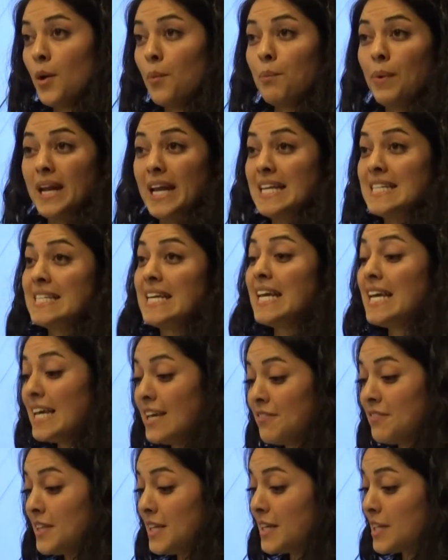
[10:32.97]
But as
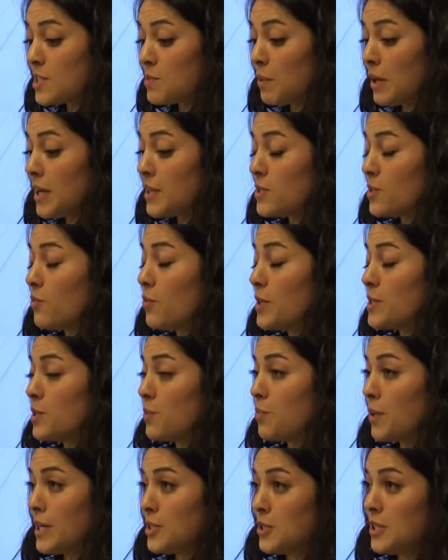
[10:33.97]
if the experience of one's
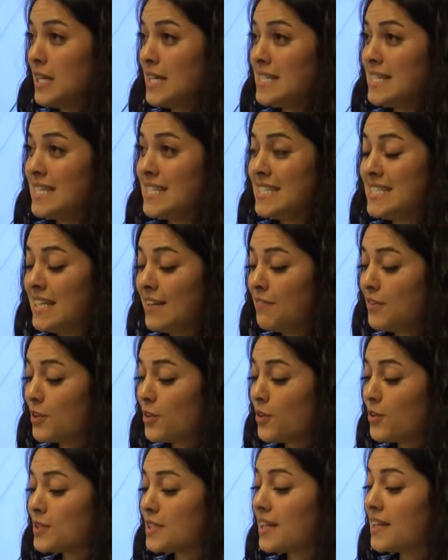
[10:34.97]
oppression isn't
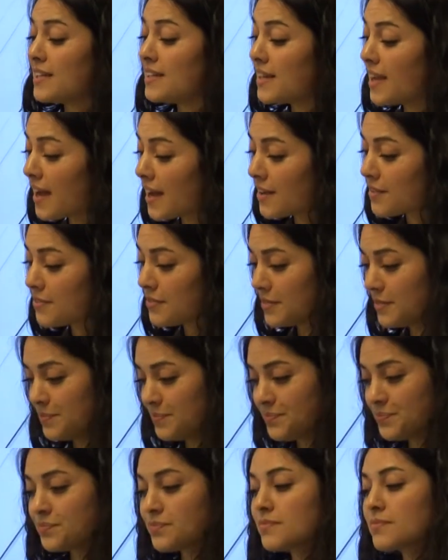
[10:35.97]
difficult enough,
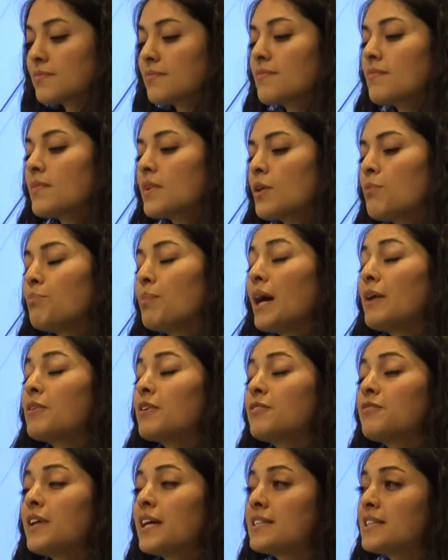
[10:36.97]
by
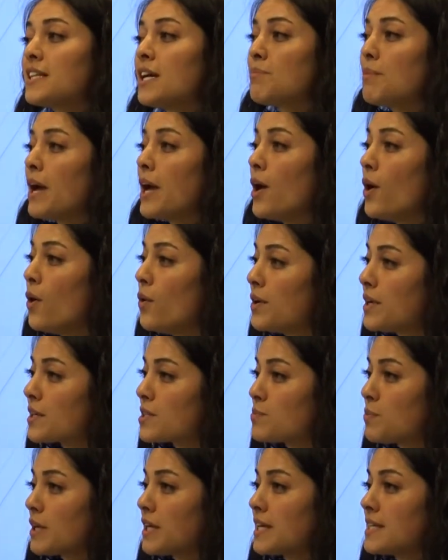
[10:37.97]
reflecting on my own
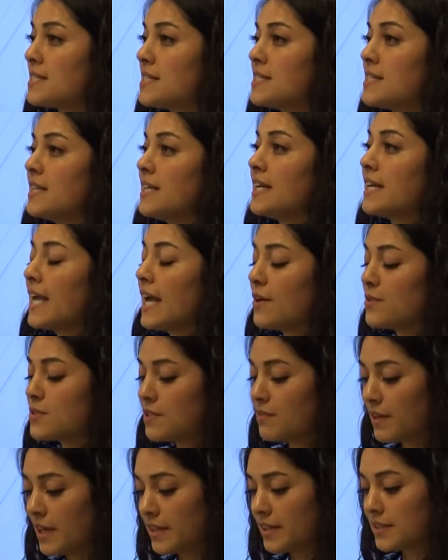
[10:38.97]
experiences and the accounts
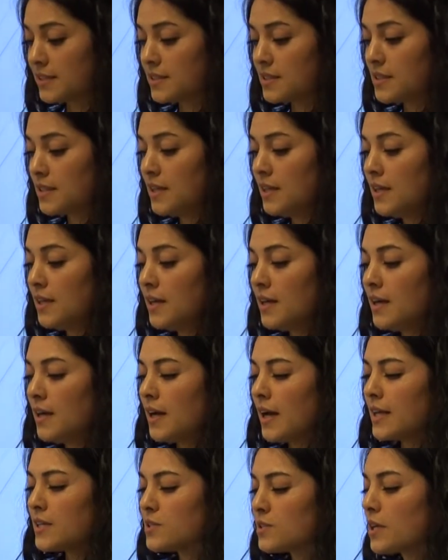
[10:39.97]
of others,
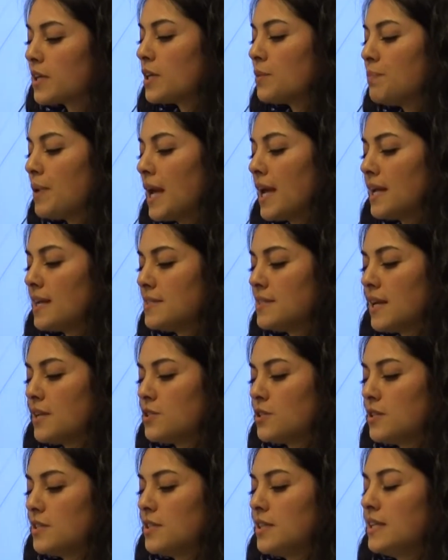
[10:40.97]
I started paying
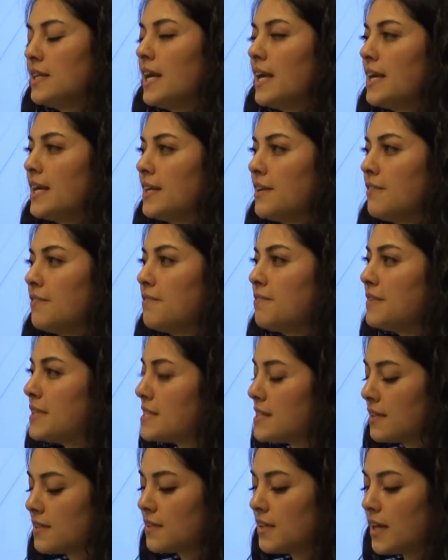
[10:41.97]
attention to the negative
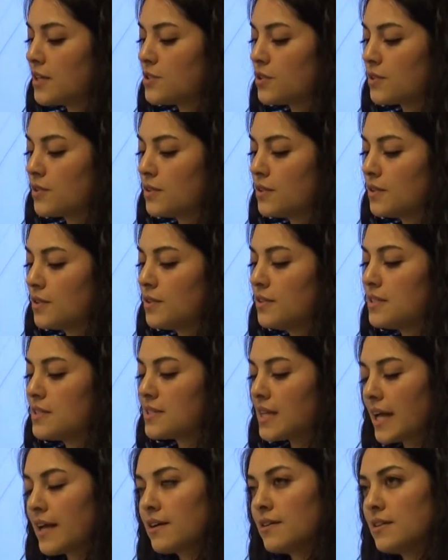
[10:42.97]
physiological,
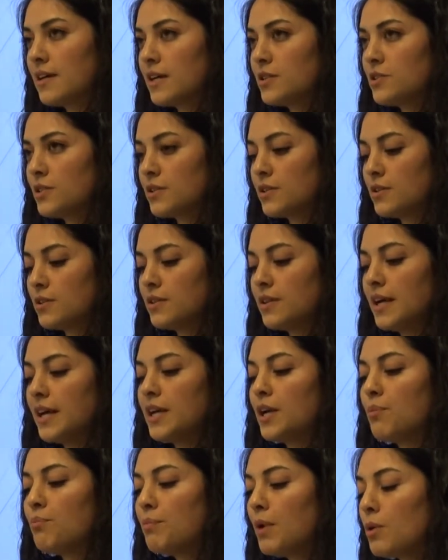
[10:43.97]
psychological,
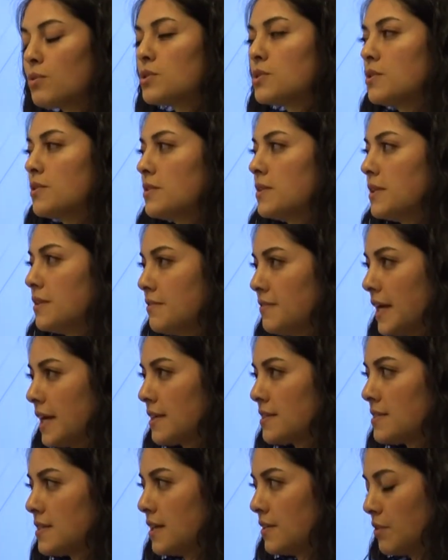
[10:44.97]
and emotional
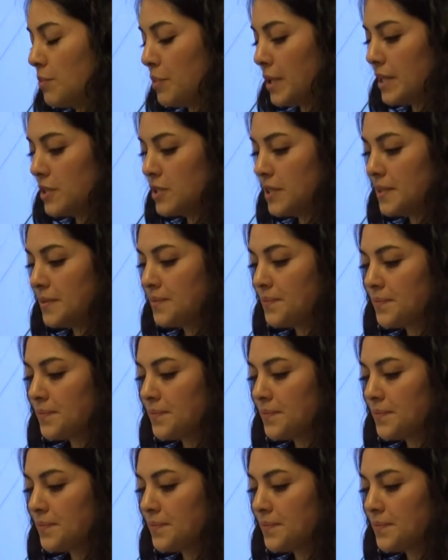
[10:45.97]
effects of oppression.